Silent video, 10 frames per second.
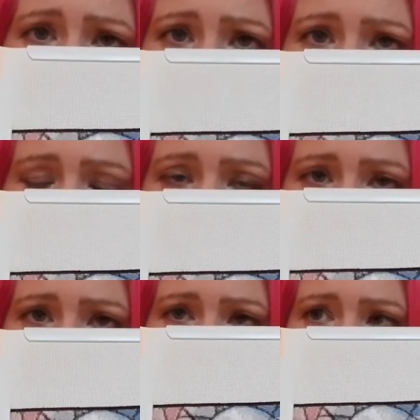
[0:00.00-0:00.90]
but
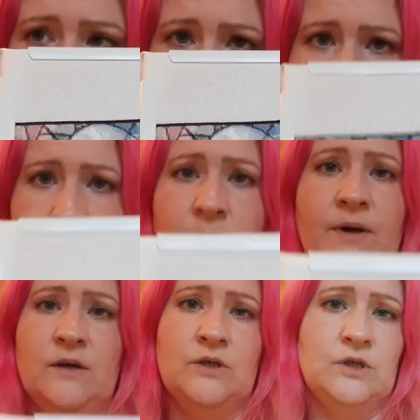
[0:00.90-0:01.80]
honestly I'm thinking
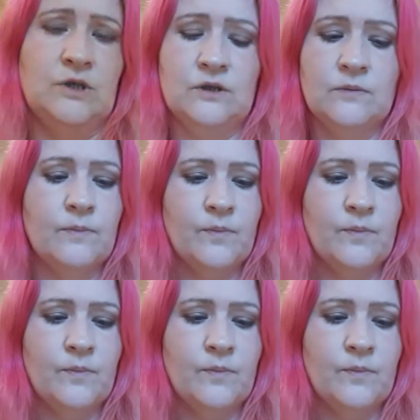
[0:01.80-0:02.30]
about just